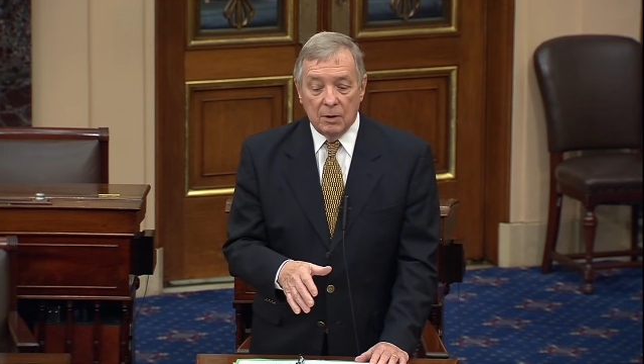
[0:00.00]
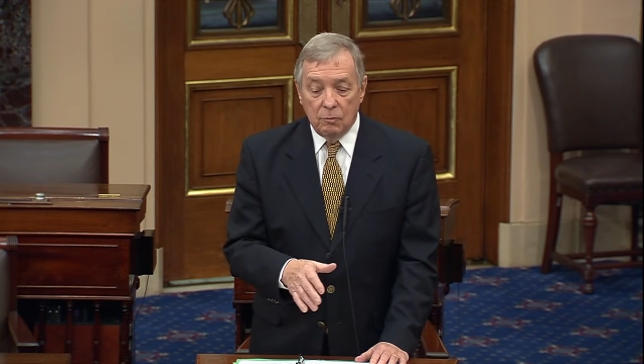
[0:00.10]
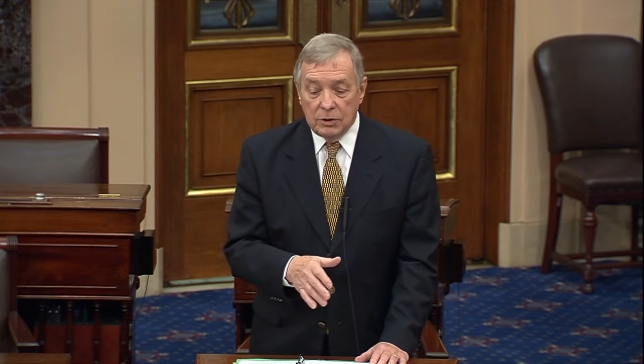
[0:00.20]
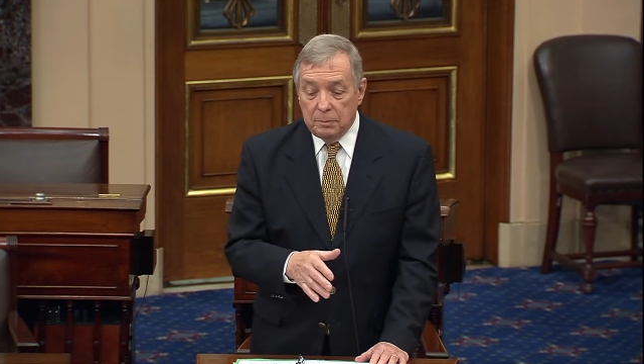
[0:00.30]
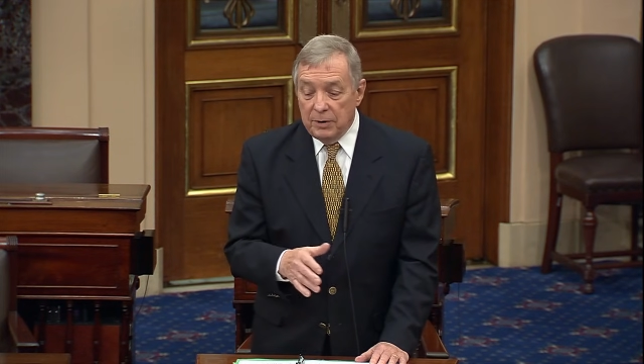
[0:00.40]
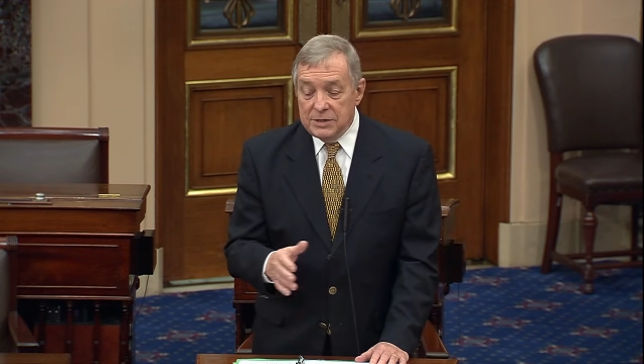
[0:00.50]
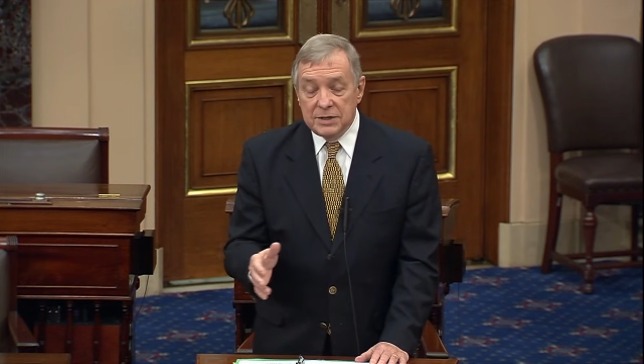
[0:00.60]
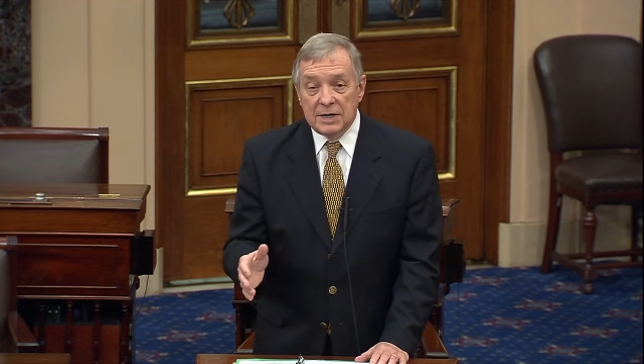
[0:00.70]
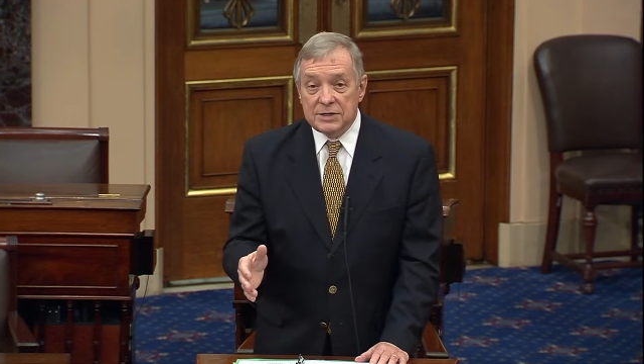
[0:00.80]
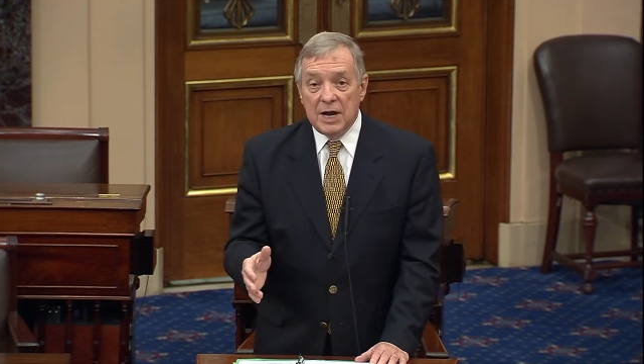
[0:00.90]
What the
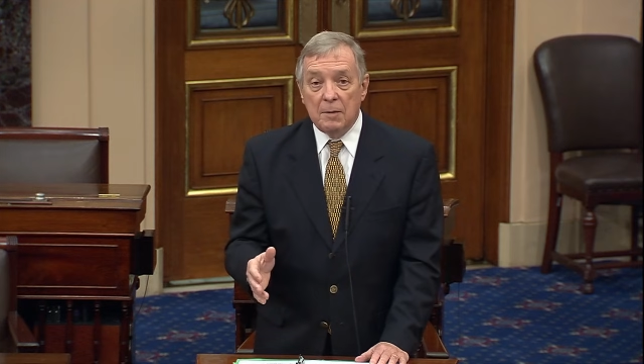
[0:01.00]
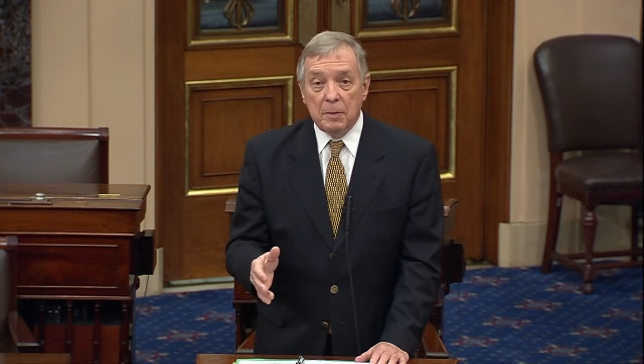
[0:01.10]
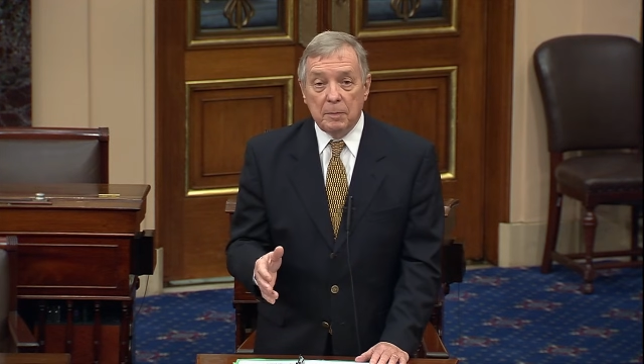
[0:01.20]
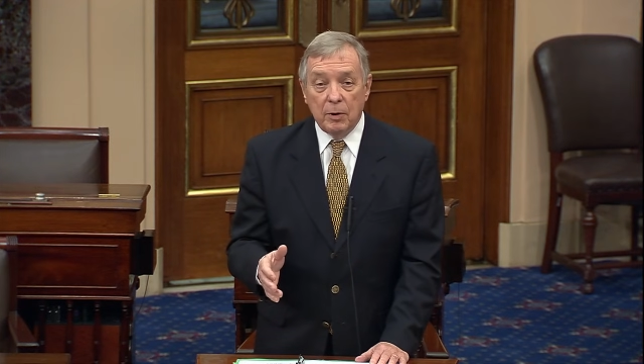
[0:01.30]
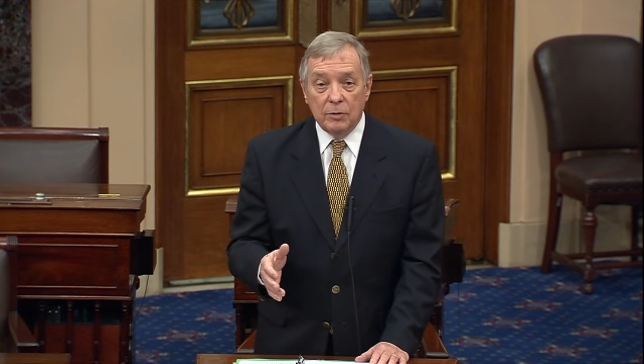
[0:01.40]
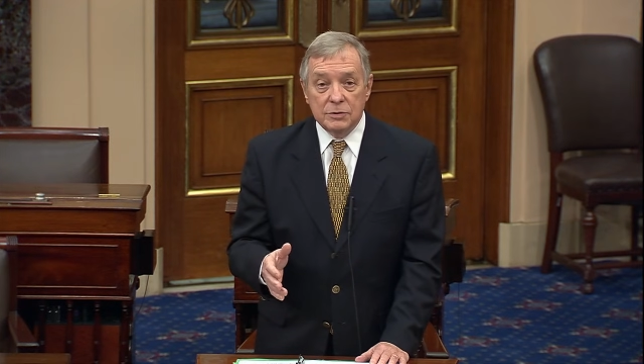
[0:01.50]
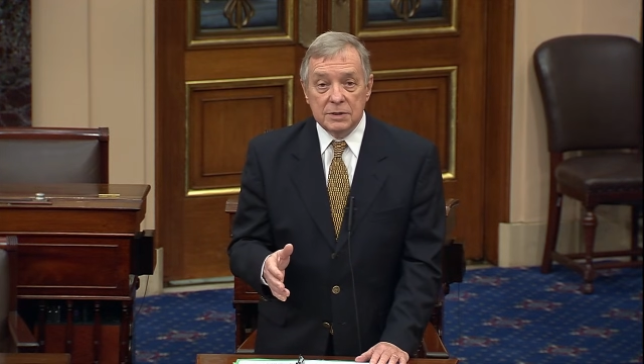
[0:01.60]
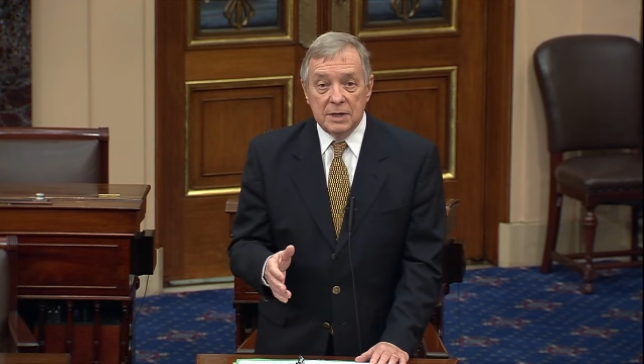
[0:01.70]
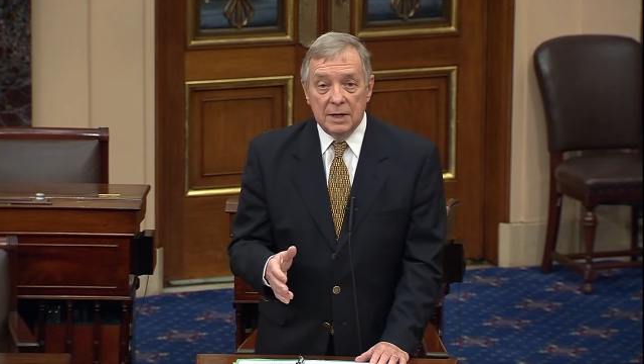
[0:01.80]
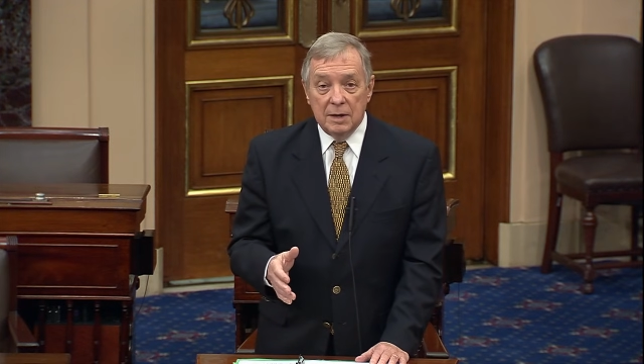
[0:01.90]
president has now
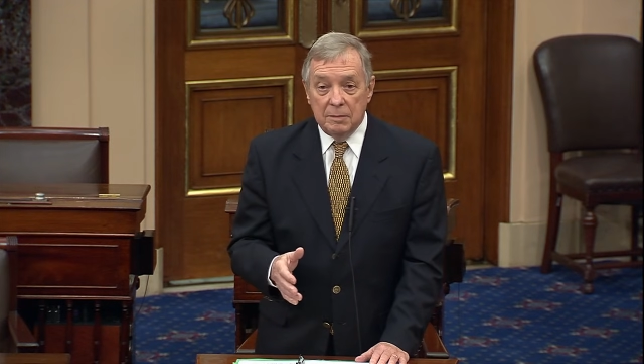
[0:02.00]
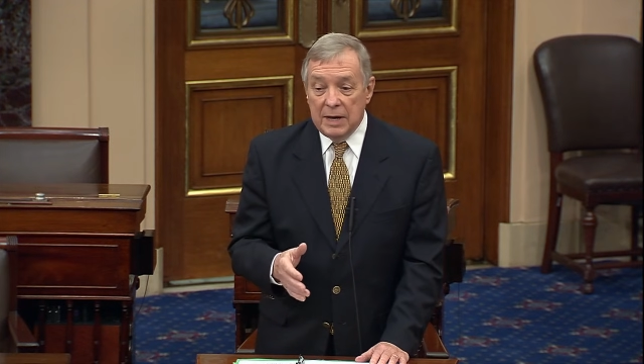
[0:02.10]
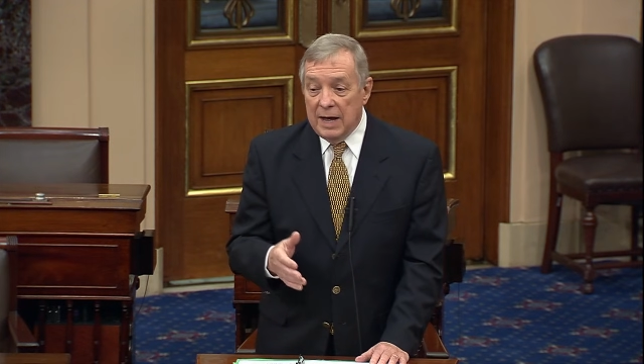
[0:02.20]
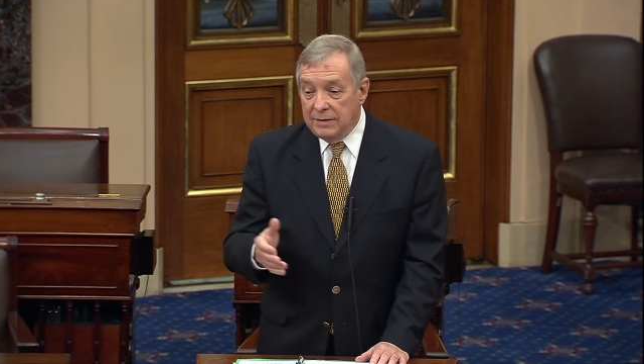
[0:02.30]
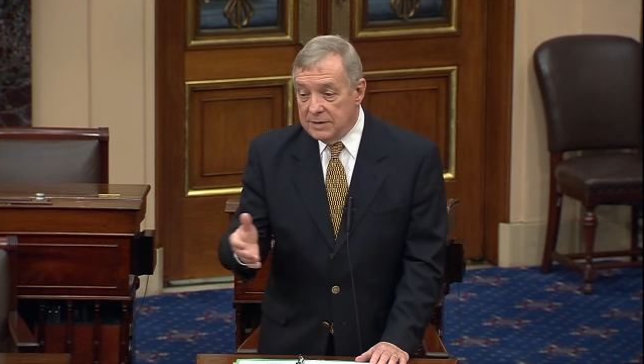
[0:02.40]
proposed, beyond